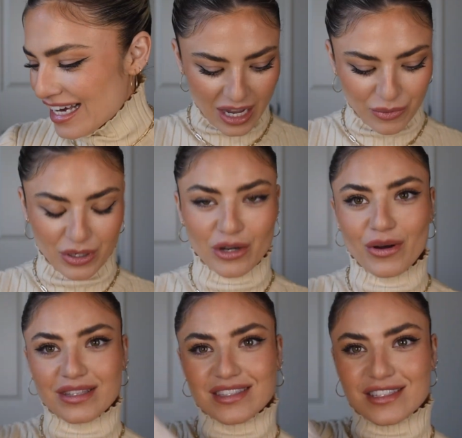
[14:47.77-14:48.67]
I want to go
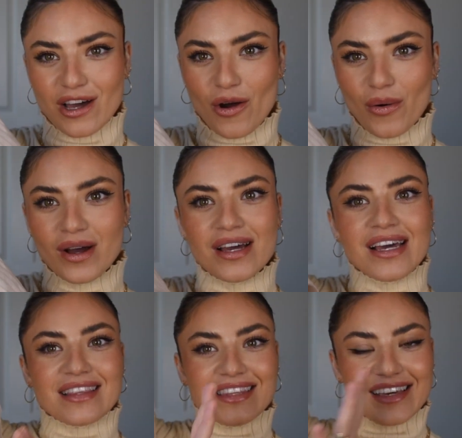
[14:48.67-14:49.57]
ahead and sew
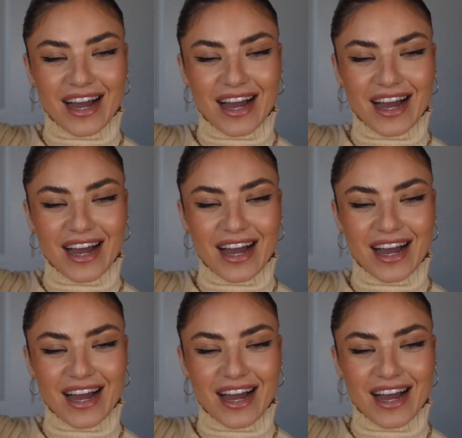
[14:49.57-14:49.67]
the